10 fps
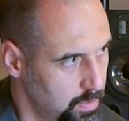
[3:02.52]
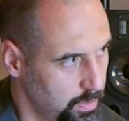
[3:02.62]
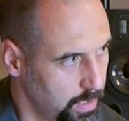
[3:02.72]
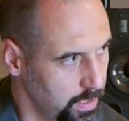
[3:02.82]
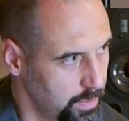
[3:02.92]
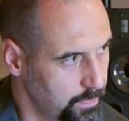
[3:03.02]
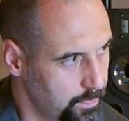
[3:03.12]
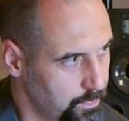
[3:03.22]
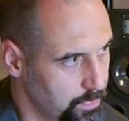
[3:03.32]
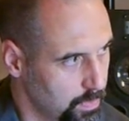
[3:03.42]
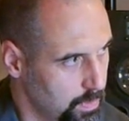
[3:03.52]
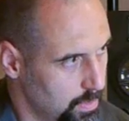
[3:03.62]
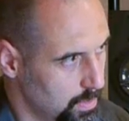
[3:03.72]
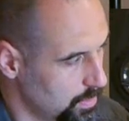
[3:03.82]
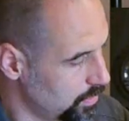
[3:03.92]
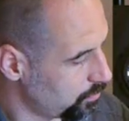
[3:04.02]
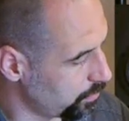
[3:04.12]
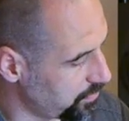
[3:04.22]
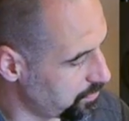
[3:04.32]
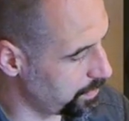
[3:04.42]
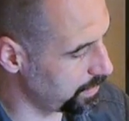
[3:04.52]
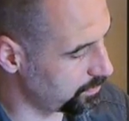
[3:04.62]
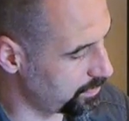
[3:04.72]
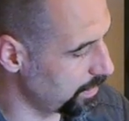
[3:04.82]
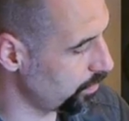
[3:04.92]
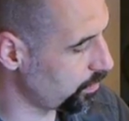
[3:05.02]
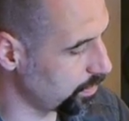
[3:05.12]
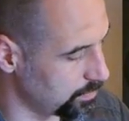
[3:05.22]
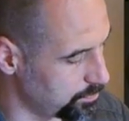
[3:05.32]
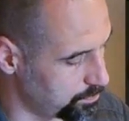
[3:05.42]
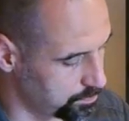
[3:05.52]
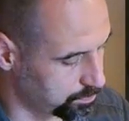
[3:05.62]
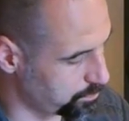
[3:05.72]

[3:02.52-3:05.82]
Okay. So this means that you can